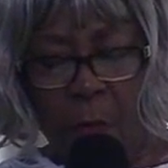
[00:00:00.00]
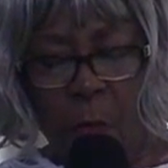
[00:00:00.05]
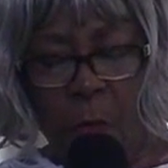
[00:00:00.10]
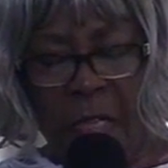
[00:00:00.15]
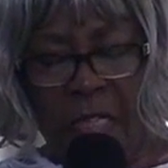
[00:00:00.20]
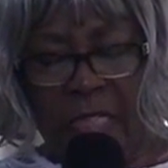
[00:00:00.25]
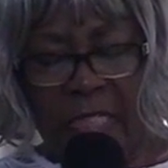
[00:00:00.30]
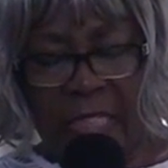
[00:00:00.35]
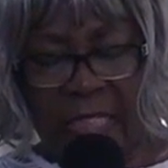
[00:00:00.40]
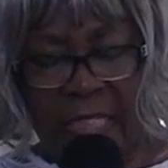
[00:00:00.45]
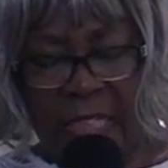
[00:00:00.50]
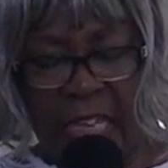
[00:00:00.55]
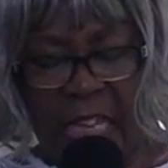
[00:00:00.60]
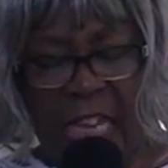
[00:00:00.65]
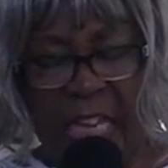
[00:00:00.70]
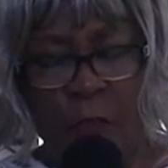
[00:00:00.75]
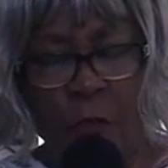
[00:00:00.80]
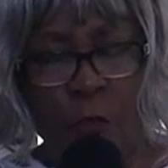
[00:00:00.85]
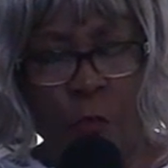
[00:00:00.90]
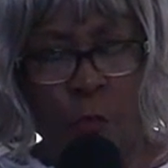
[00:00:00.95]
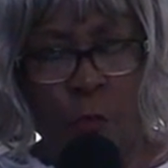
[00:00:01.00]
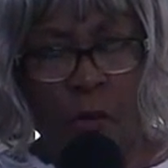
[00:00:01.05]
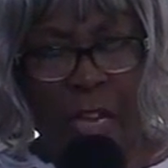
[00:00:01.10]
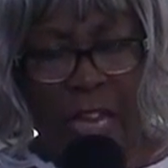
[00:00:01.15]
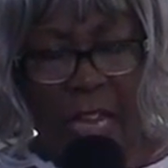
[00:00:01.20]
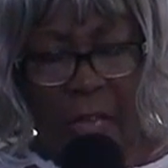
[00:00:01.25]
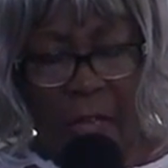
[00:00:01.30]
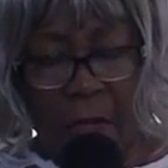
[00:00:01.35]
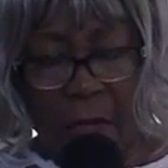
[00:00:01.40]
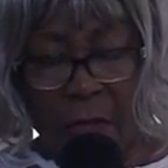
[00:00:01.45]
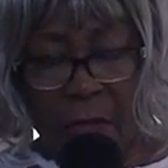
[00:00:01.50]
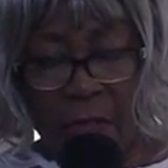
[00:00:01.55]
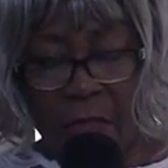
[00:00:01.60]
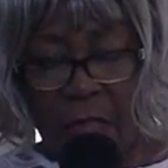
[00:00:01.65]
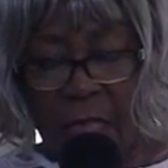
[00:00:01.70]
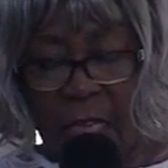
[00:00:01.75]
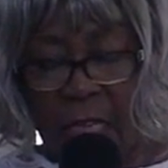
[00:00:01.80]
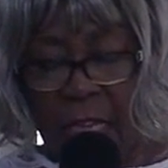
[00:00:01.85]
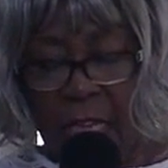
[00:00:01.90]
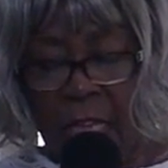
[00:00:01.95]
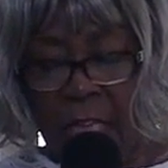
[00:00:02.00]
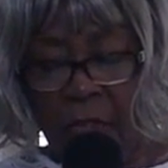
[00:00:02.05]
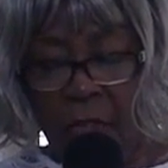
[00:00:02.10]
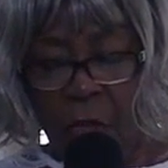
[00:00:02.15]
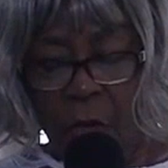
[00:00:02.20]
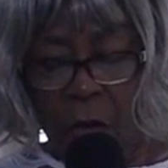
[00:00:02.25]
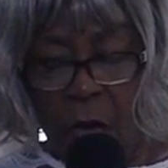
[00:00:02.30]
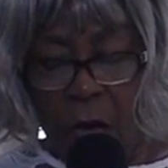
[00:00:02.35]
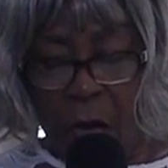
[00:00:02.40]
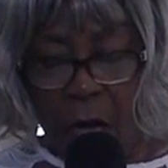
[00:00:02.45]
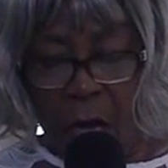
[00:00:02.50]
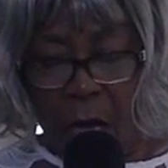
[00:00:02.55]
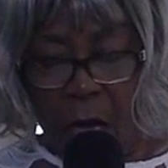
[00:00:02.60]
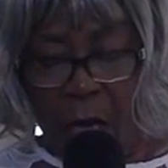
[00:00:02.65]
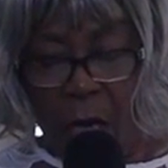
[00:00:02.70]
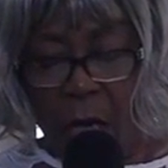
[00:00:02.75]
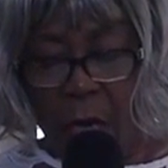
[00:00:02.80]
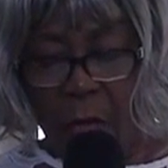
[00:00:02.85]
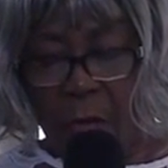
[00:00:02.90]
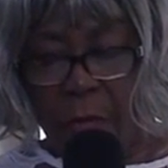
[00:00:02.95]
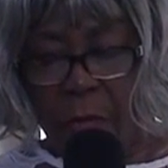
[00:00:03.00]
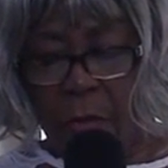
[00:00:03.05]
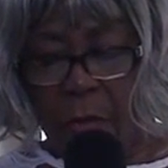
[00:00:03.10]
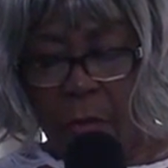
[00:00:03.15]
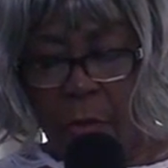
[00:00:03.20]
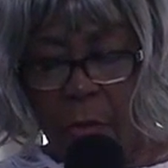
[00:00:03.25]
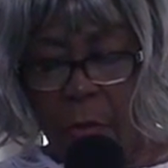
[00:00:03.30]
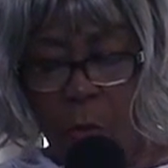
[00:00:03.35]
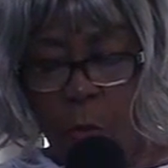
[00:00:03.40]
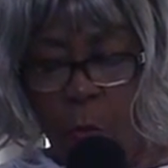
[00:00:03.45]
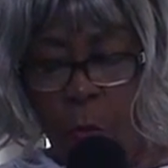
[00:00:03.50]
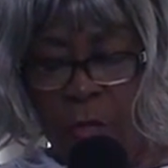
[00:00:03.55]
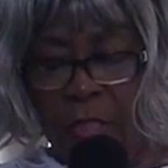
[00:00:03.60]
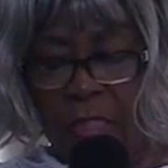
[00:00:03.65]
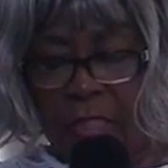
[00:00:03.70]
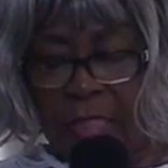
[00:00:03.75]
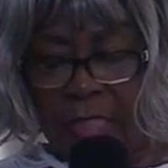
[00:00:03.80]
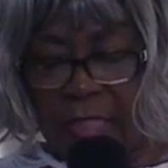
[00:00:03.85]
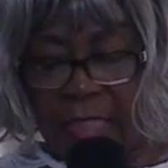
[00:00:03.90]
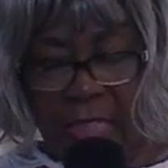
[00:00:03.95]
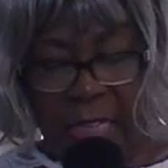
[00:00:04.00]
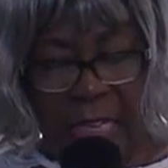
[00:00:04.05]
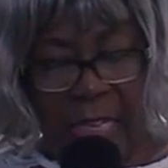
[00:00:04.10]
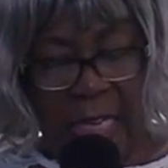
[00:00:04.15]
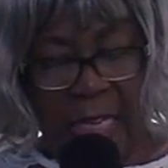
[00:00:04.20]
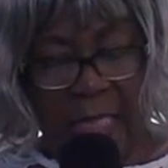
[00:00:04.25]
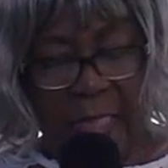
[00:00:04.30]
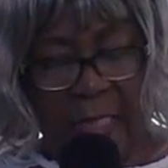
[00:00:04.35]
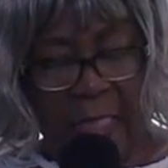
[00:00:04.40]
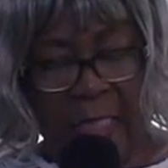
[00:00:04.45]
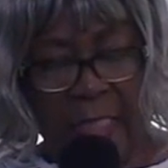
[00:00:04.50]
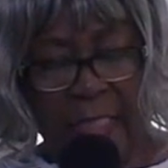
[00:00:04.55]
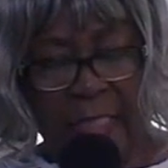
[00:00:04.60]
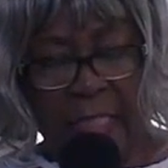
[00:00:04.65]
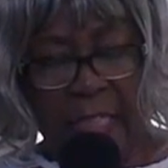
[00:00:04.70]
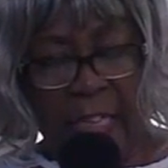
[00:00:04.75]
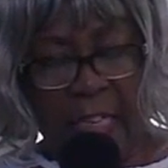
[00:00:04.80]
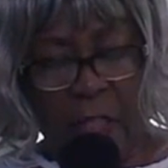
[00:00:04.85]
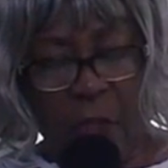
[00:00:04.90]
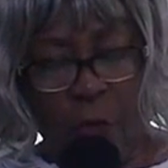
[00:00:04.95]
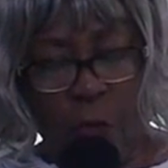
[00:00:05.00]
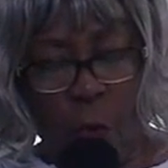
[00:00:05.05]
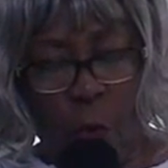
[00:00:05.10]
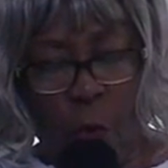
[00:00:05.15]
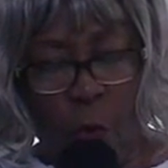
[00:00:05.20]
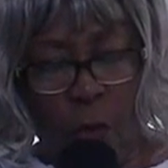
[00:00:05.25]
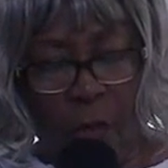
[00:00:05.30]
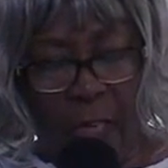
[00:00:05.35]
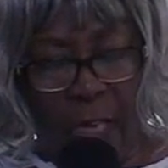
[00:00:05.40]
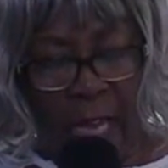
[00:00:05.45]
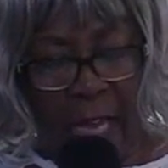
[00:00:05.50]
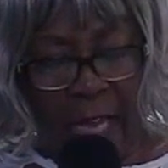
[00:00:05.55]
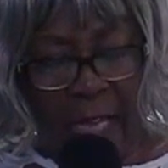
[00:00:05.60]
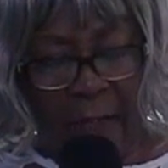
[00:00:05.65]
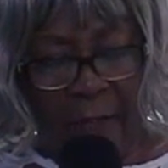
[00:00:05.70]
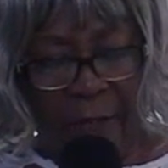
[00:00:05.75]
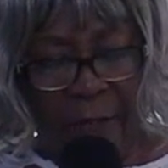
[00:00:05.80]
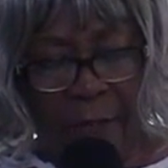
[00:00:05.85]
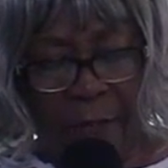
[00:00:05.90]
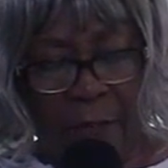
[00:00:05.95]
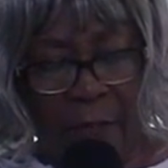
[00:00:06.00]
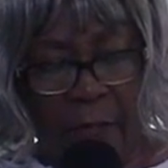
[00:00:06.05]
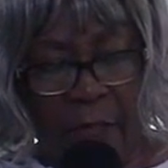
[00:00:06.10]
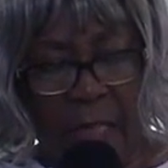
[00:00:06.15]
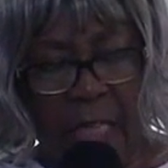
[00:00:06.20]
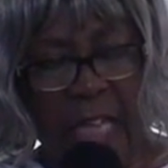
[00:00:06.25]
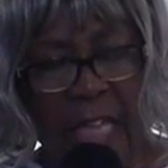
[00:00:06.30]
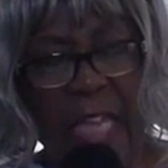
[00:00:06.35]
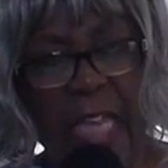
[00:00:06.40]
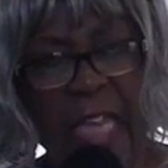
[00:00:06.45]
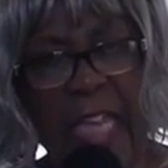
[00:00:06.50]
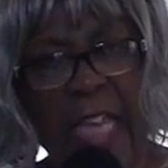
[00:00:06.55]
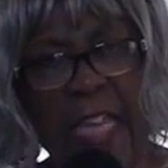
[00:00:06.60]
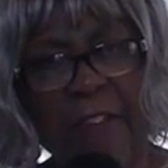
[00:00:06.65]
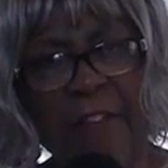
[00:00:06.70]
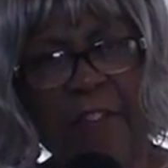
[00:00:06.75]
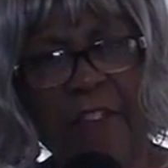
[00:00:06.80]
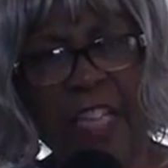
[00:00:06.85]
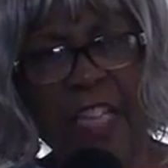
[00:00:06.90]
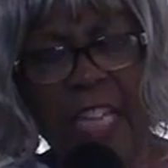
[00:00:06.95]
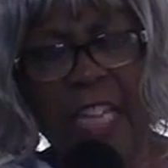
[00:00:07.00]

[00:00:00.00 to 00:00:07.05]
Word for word: When sin dwells in your heart when sin is in your life. If